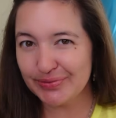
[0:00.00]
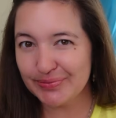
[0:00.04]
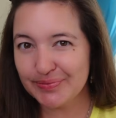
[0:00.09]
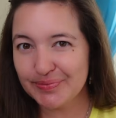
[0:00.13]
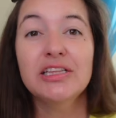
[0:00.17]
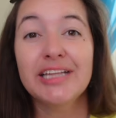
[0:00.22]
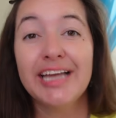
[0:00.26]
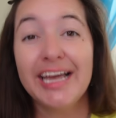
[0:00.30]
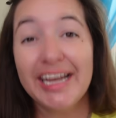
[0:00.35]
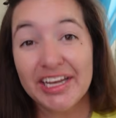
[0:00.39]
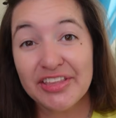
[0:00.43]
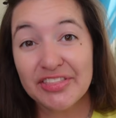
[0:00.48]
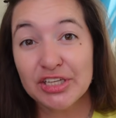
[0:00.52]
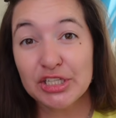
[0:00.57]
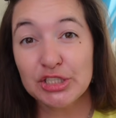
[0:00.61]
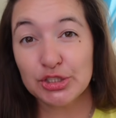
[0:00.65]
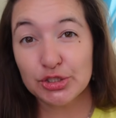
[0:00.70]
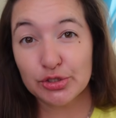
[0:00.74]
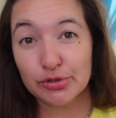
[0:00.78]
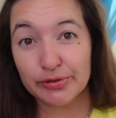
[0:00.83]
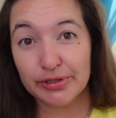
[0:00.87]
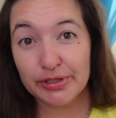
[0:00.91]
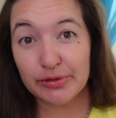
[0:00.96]
Like the
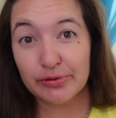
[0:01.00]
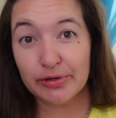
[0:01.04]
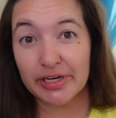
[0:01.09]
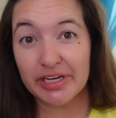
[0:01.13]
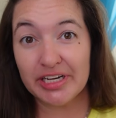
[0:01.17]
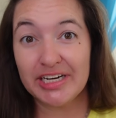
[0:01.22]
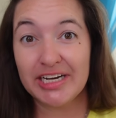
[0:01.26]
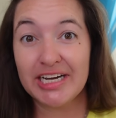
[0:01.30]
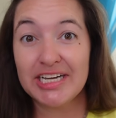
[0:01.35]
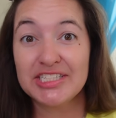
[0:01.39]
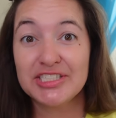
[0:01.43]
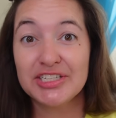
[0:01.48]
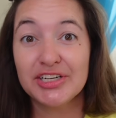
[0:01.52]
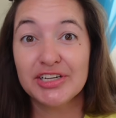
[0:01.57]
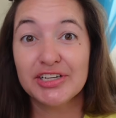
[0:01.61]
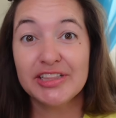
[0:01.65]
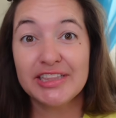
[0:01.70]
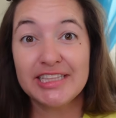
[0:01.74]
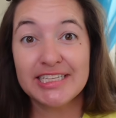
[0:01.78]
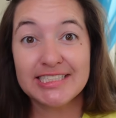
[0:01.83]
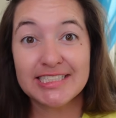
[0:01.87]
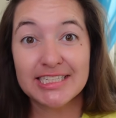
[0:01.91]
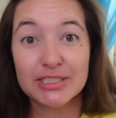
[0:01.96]
jewelry organizer,
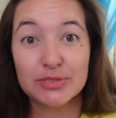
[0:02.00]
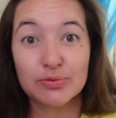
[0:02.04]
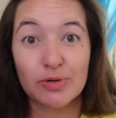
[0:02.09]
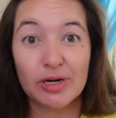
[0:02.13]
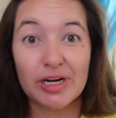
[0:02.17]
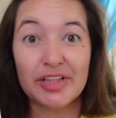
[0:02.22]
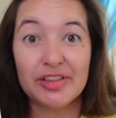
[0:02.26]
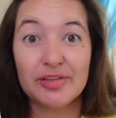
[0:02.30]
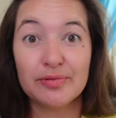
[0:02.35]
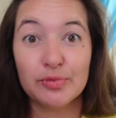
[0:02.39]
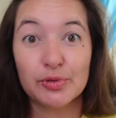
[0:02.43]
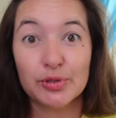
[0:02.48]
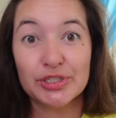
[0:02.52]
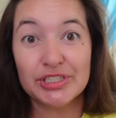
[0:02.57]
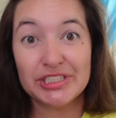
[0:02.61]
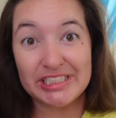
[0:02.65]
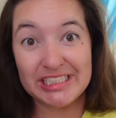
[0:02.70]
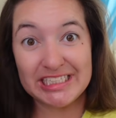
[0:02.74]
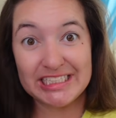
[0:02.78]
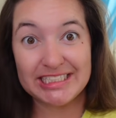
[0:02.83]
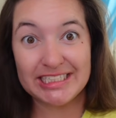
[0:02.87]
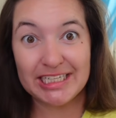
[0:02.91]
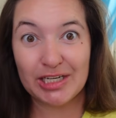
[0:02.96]
this is one of the more
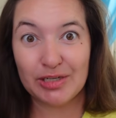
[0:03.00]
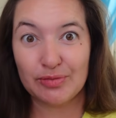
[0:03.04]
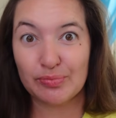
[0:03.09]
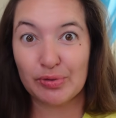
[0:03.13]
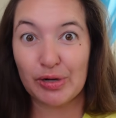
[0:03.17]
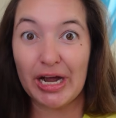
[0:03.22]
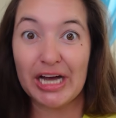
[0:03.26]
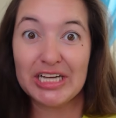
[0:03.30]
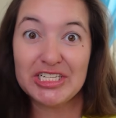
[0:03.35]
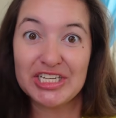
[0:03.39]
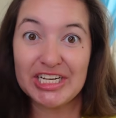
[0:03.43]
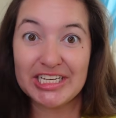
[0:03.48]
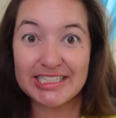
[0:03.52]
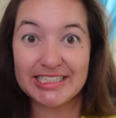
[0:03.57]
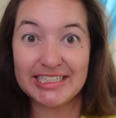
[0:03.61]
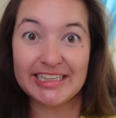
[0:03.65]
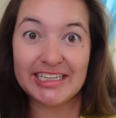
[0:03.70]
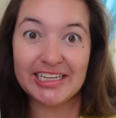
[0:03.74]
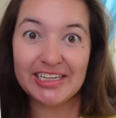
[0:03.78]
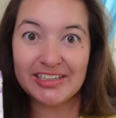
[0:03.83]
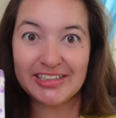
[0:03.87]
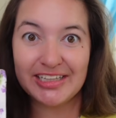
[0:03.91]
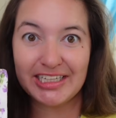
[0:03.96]
detailed projects in
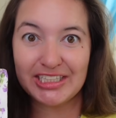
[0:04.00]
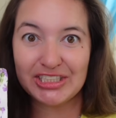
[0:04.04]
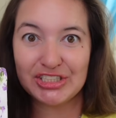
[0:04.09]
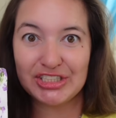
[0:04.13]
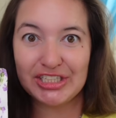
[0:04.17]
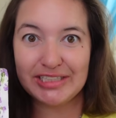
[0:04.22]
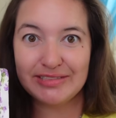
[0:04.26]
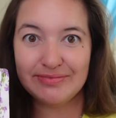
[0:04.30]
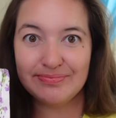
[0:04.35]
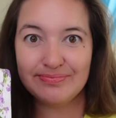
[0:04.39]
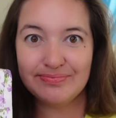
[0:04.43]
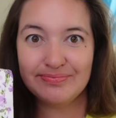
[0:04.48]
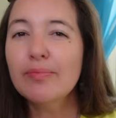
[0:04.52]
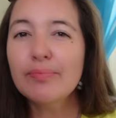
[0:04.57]
the collection.